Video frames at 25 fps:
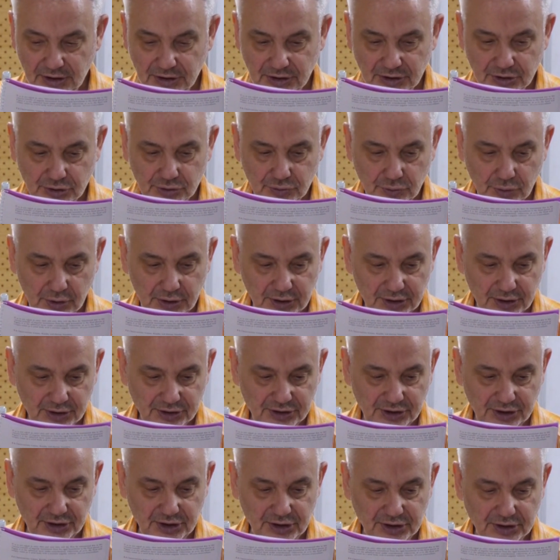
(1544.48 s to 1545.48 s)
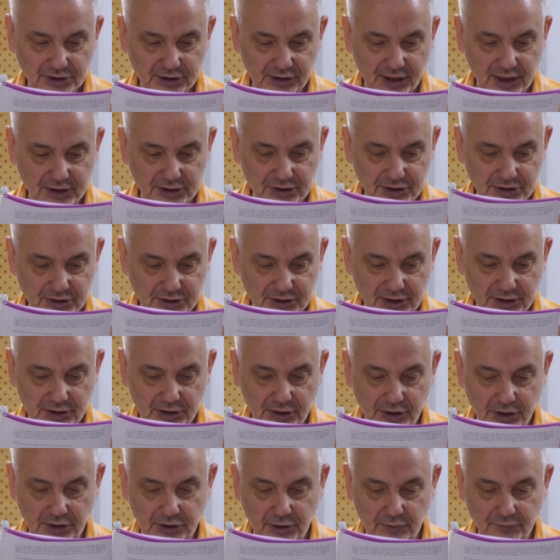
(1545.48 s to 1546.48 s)
surely there is largest
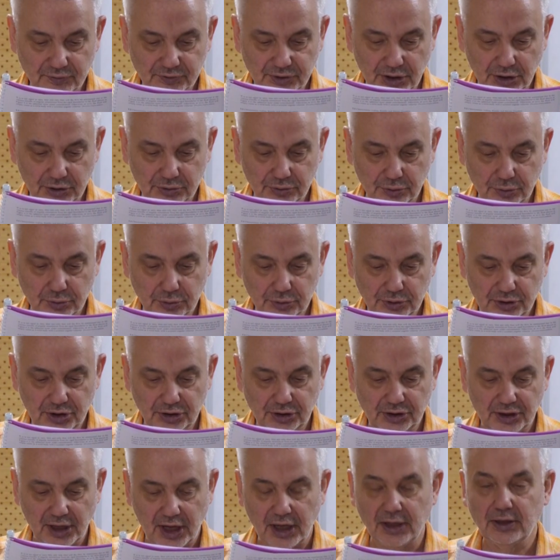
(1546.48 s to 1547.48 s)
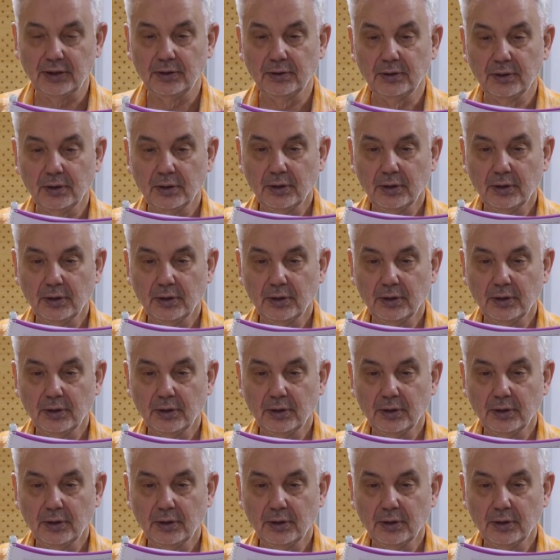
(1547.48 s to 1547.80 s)
satellite of Saturn, Titan,